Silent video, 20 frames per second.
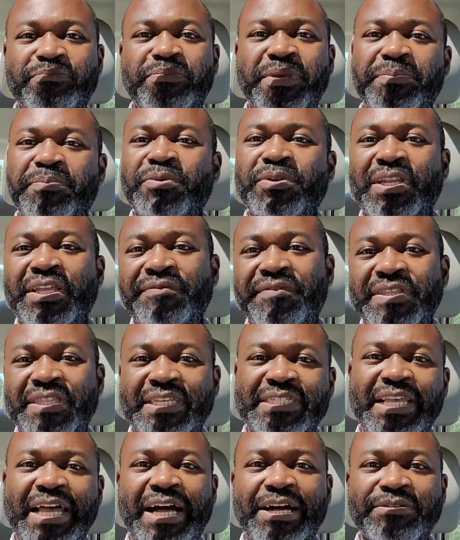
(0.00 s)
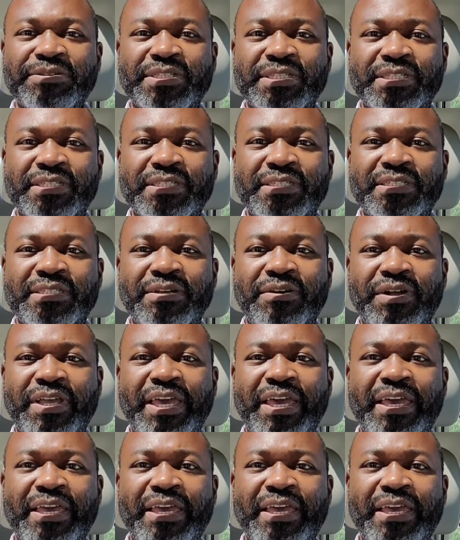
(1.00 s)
People live in these houses, okay?